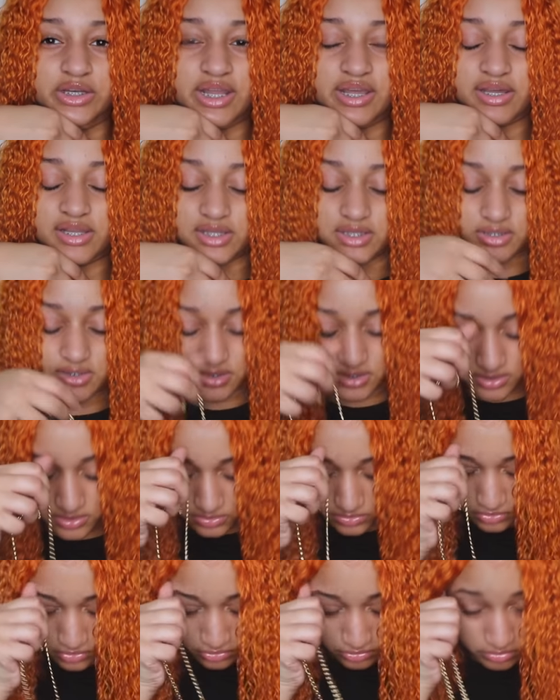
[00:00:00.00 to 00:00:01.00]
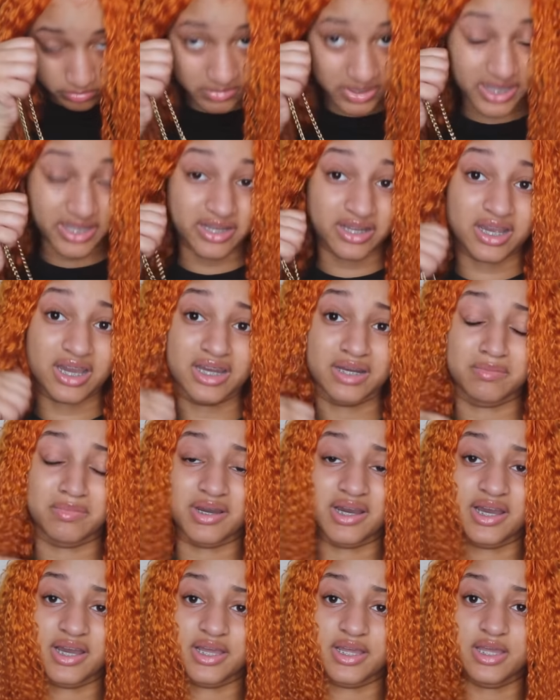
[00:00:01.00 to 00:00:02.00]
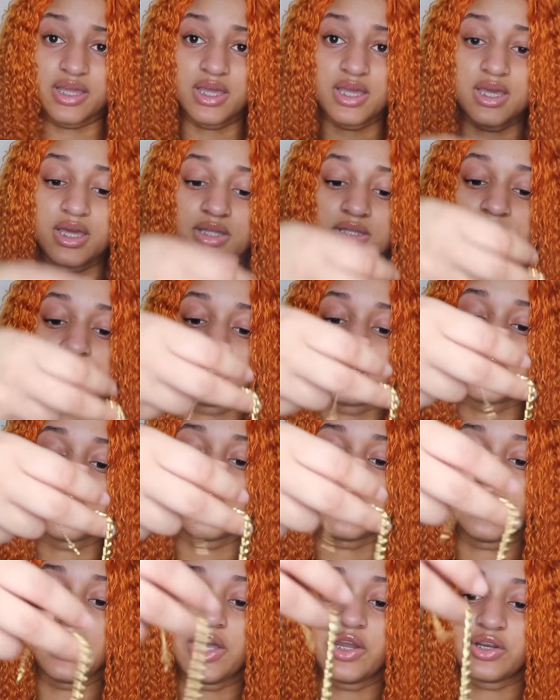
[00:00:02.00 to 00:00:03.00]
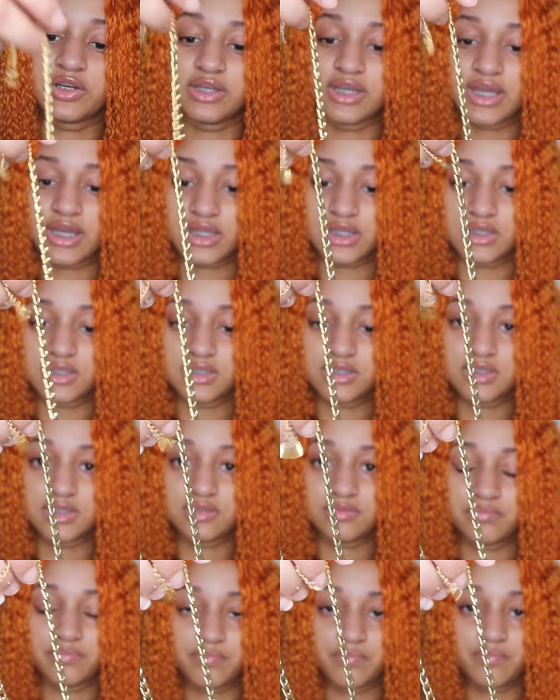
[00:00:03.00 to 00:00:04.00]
necklace. Oh, my hair got in my eye. This is a layered necklace.